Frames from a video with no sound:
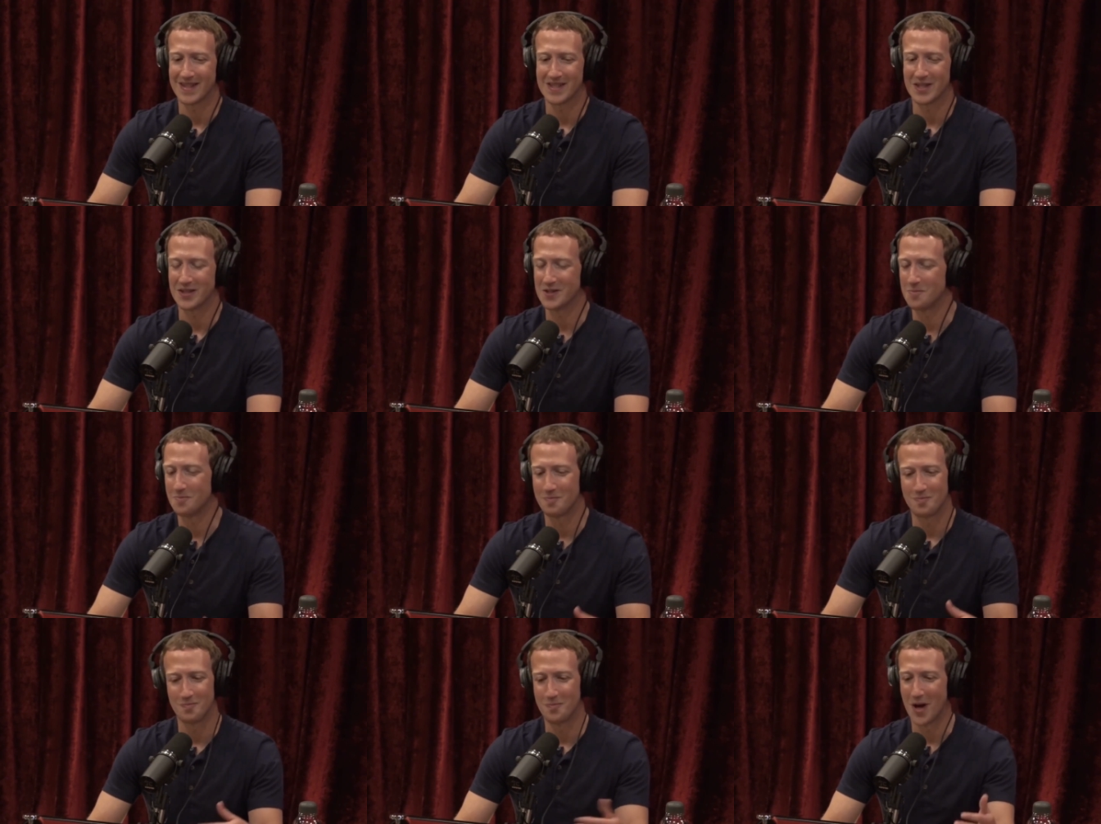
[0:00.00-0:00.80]

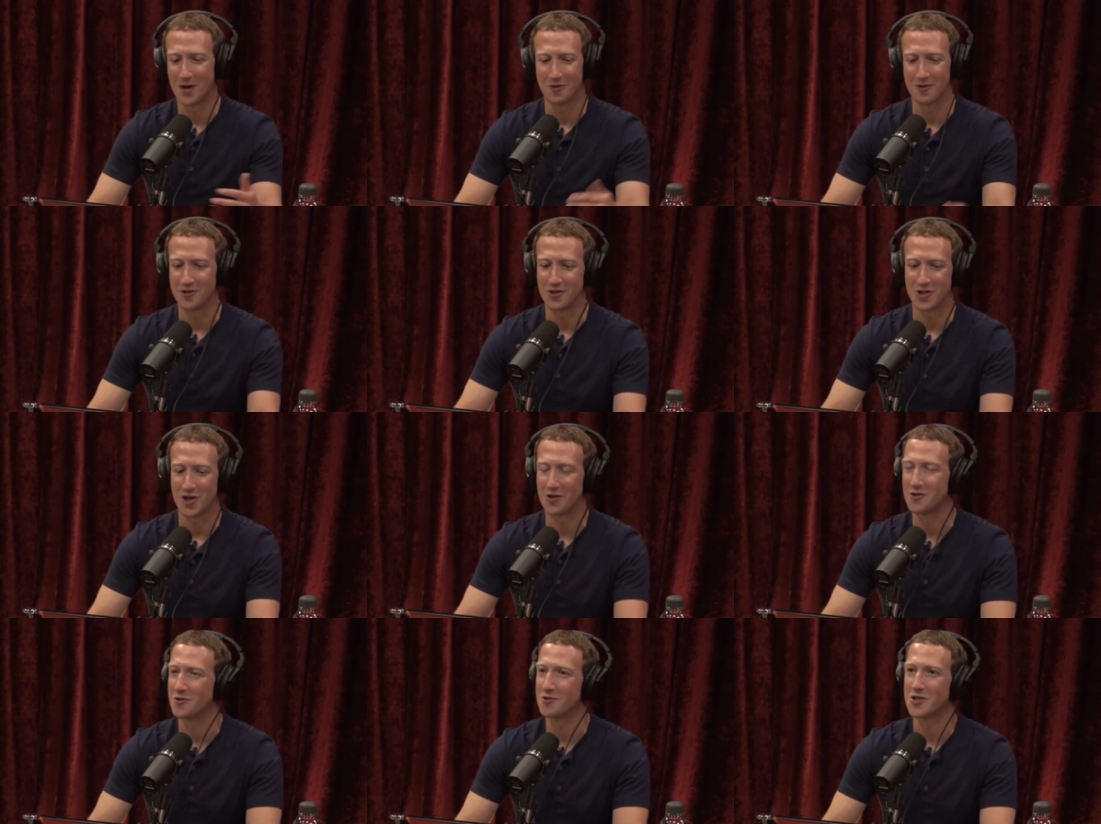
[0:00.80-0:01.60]
it's better to
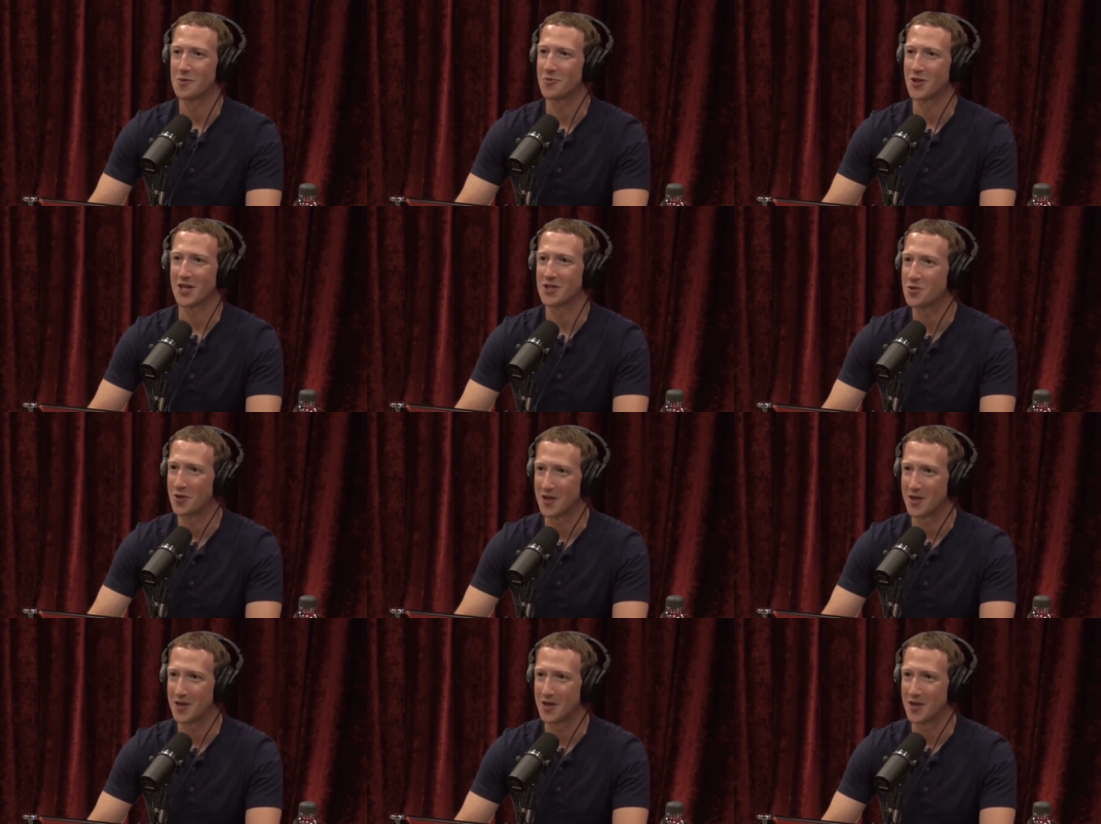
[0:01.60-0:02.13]
just go do something like